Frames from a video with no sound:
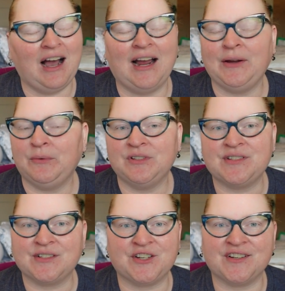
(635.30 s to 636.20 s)
I would
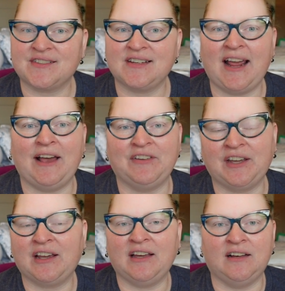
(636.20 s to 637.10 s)
suggest
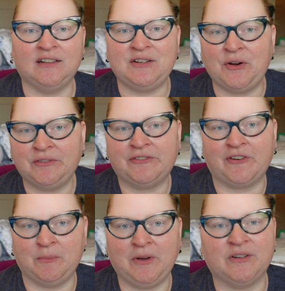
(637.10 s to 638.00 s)
having a note
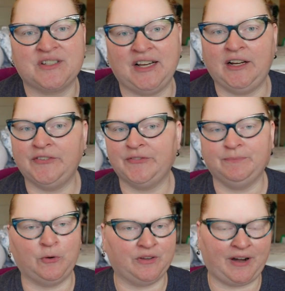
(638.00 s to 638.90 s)
from yourself,
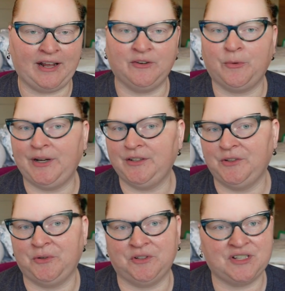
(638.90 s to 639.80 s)
whether
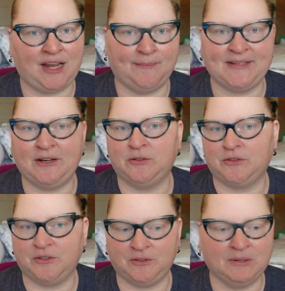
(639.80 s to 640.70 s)
handwritten or typed out
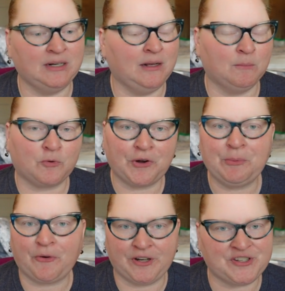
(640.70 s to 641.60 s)
or pre
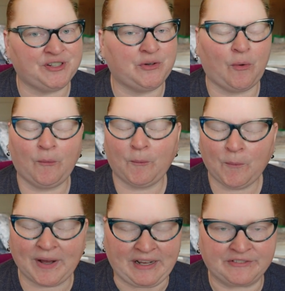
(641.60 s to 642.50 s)
printed,
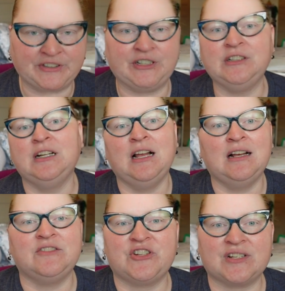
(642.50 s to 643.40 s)
whatever,
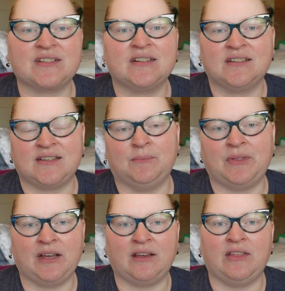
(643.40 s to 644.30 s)
just
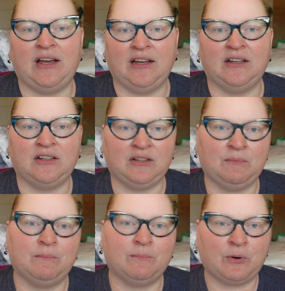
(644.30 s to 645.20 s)
something that
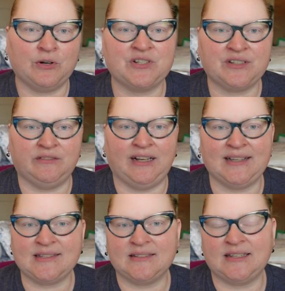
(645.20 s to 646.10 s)

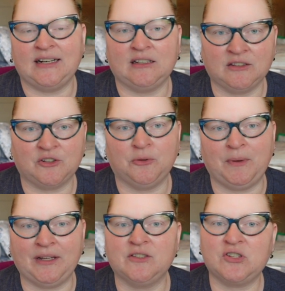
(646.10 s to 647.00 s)
personalizes it a little
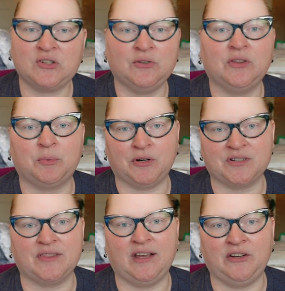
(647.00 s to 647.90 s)
bit to the
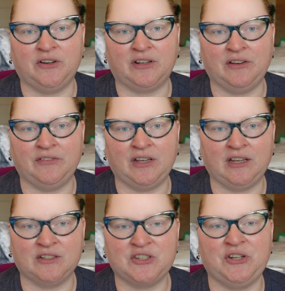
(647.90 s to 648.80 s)
person that you're giving
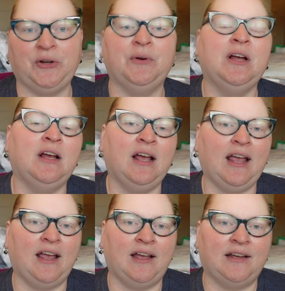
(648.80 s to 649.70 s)
it to
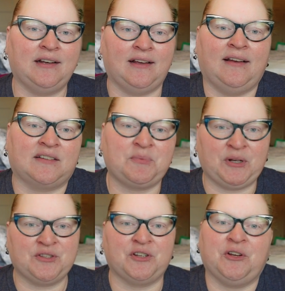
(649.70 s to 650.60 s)
and
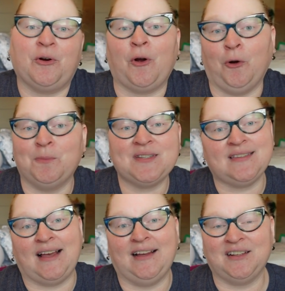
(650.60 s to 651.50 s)
expressing your hopes
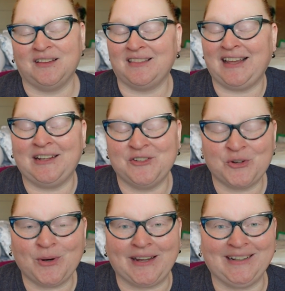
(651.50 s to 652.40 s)
that they
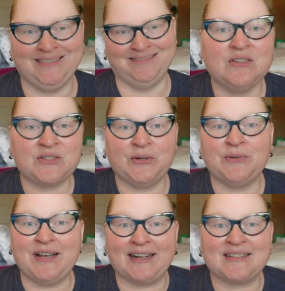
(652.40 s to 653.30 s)
enjoy it. So
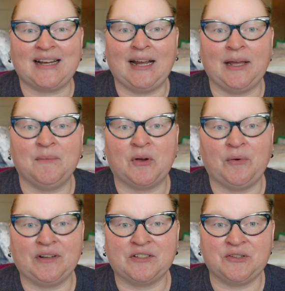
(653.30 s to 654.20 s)
next I am
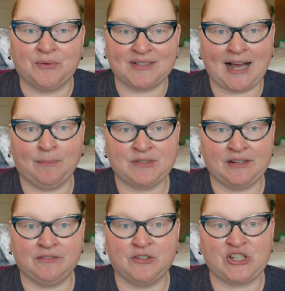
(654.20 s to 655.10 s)
going to do a
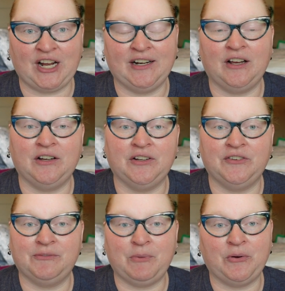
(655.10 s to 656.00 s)
top-down shot
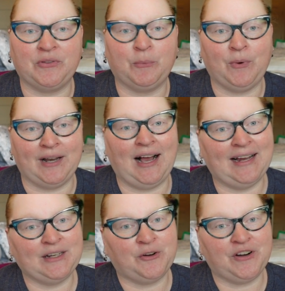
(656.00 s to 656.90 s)
of both what
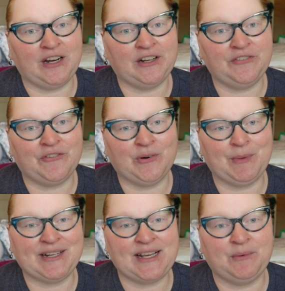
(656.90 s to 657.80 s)
I created for
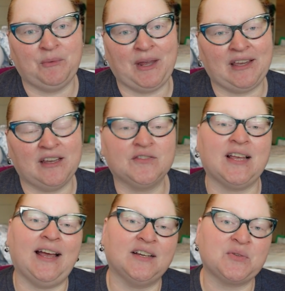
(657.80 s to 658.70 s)
my tablemate gifts
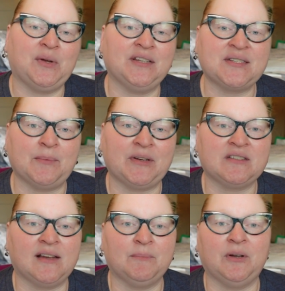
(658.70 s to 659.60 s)
as well as some
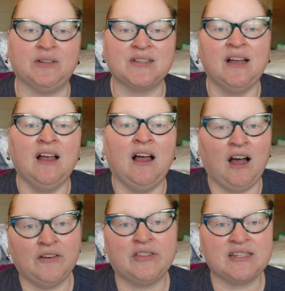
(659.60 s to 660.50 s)
examples of the